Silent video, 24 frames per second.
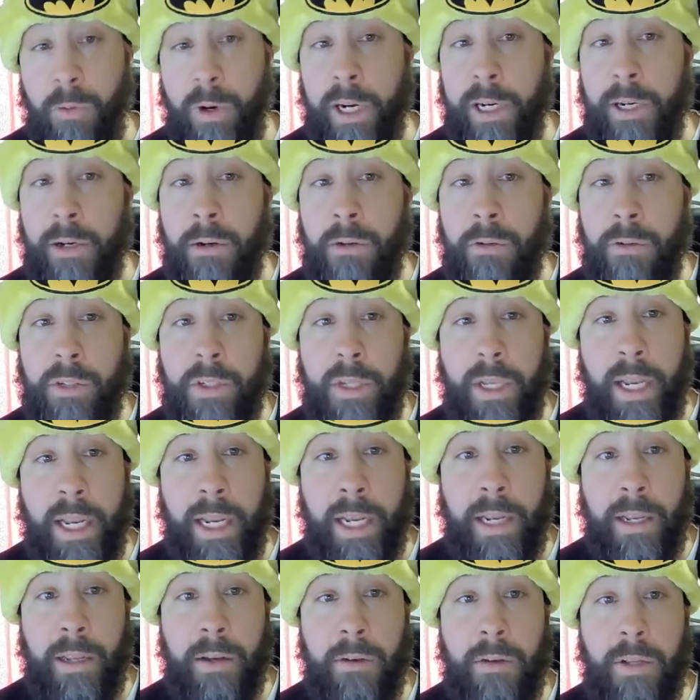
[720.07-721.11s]
records
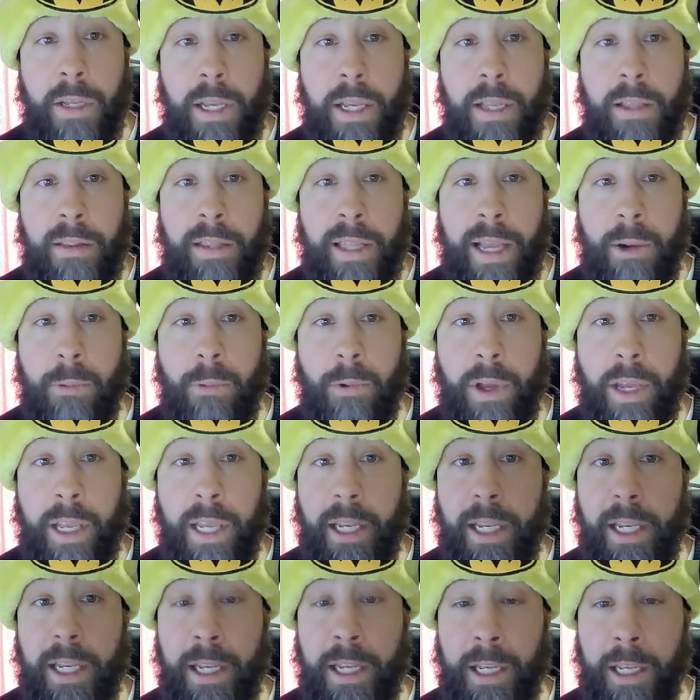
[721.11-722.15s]
and that
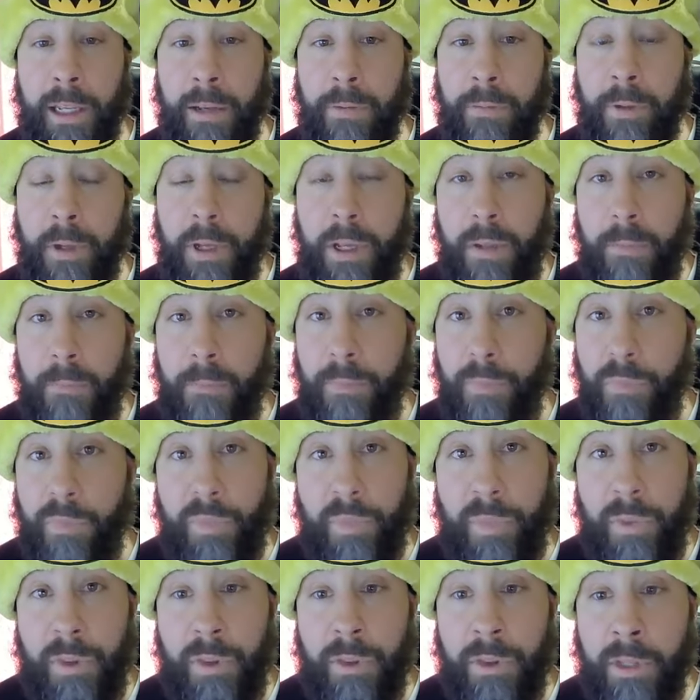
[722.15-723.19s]
way if
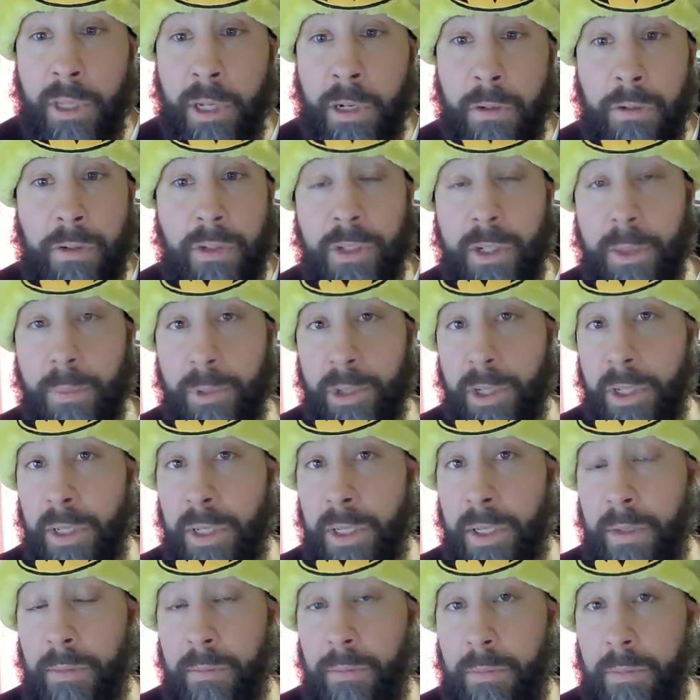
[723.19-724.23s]
there's
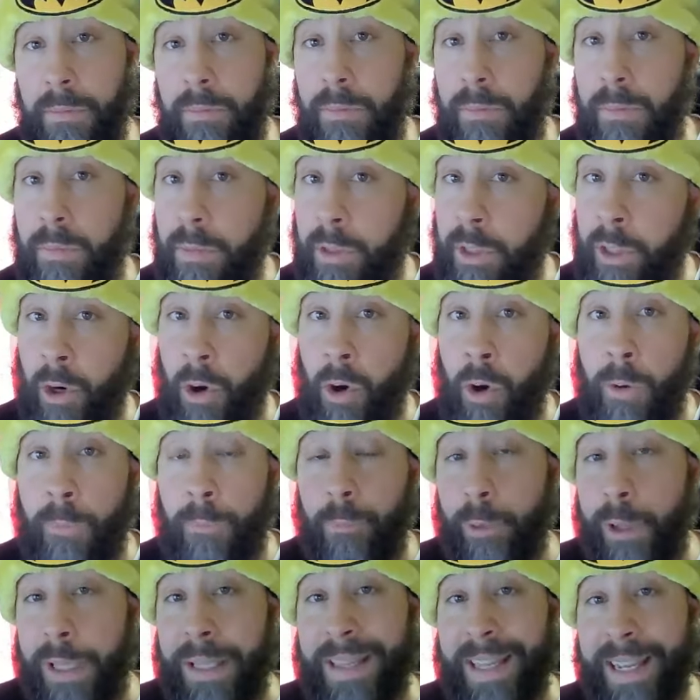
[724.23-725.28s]
something you know,
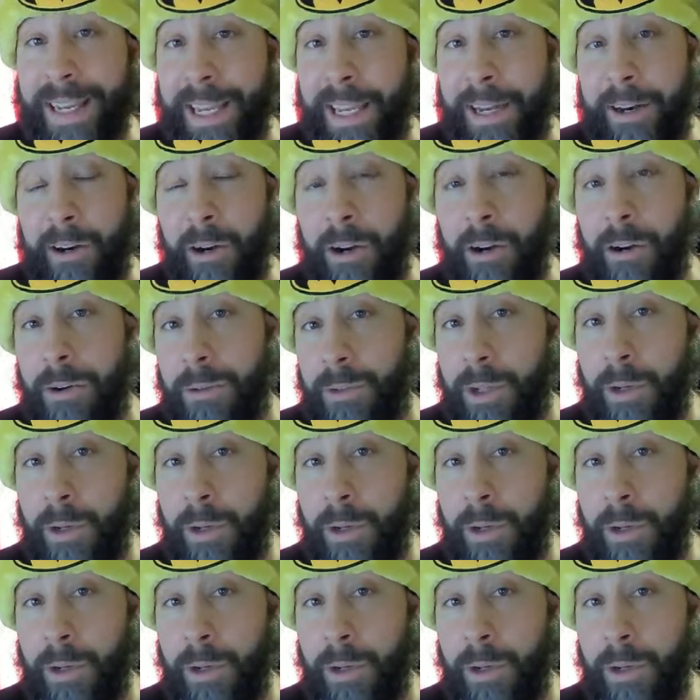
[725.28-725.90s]
hopefully they get it all.